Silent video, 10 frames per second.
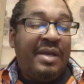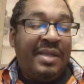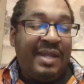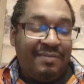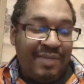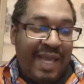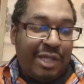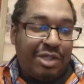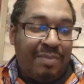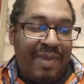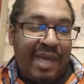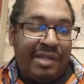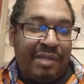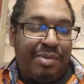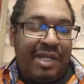that Angela
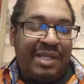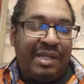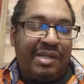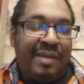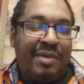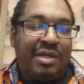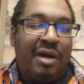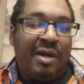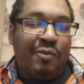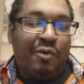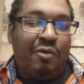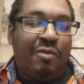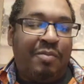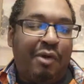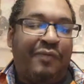Bassett played that Decepticon role
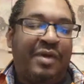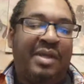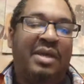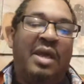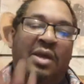perfectly.